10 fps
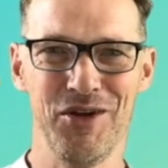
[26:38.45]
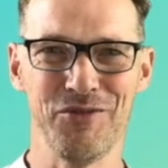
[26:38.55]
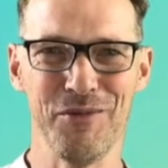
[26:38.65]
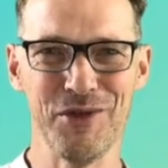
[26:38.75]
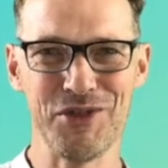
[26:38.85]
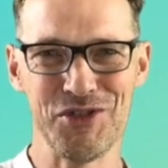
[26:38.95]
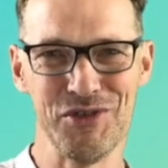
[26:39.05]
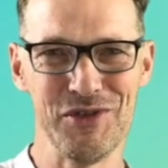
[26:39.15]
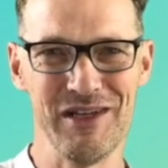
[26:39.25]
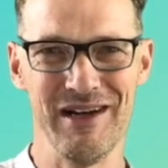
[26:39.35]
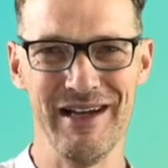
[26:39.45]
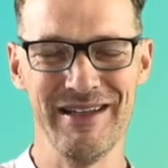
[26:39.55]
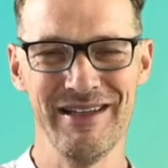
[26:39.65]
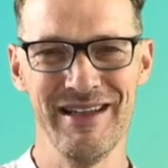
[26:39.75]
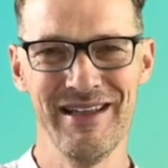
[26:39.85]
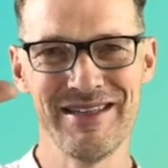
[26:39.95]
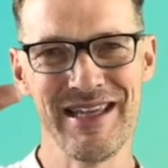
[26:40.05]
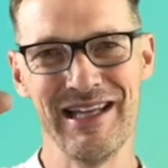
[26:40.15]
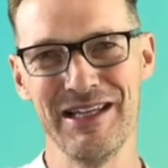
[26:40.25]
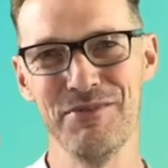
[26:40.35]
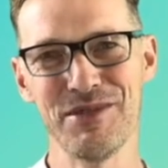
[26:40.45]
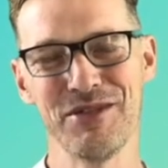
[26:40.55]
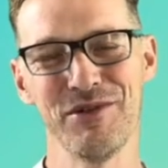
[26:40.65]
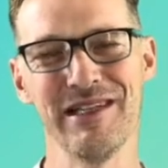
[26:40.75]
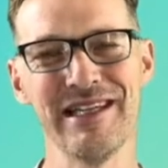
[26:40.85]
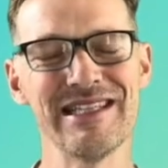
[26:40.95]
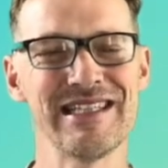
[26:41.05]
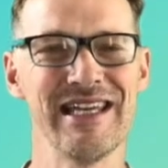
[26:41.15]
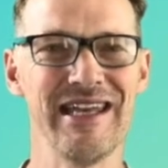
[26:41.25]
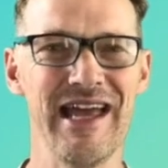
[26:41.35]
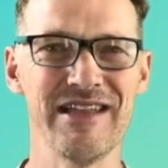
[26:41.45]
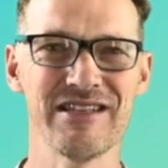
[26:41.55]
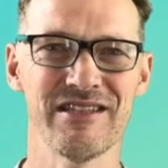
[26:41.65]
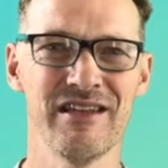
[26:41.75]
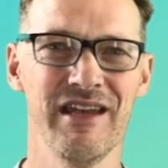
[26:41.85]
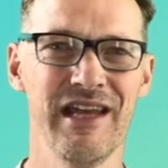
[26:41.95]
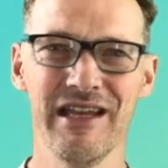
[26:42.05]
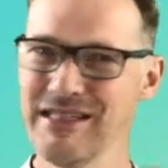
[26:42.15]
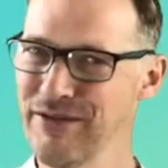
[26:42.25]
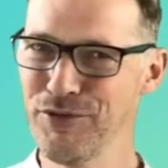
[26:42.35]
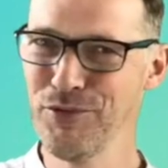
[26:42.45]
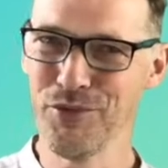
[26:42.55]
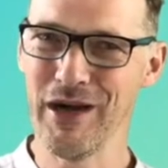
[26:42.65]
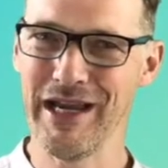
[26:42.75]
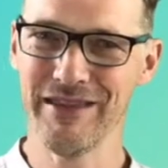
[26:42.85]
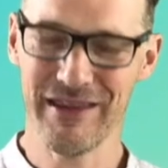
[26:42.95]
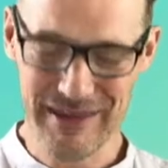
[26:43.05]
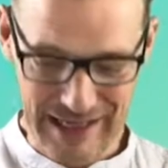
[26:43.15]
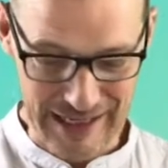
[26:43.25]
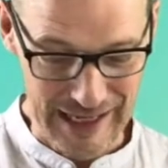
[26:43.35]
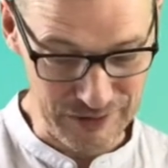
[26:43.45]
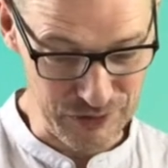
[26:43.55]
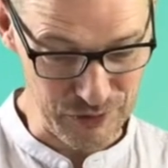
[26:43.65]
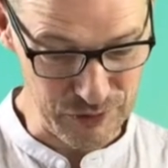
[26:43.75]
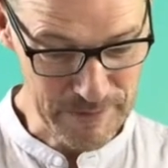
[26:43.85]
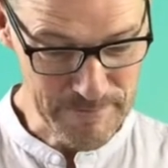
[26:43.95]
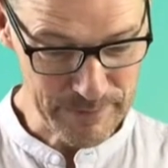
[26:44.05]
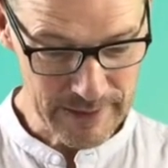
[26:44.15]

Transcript: from the shoreline telling them to release their nets in a different way that they had done.